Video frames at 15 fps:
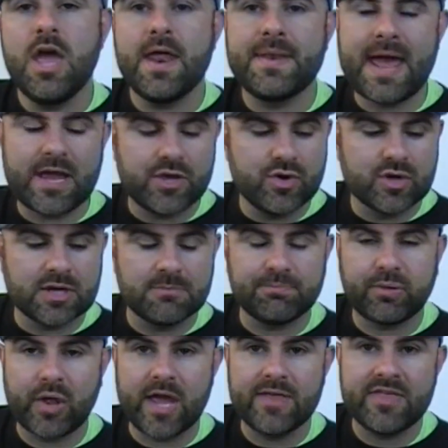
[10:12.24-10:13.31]
Now you can
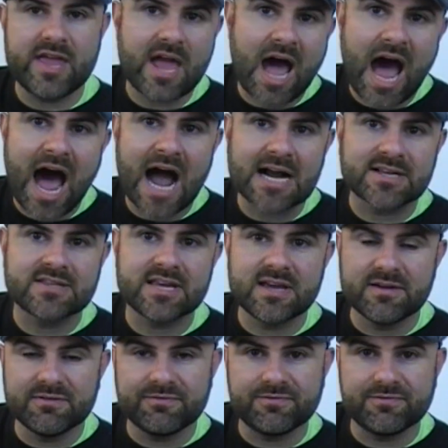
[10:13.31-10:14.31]
play the octave.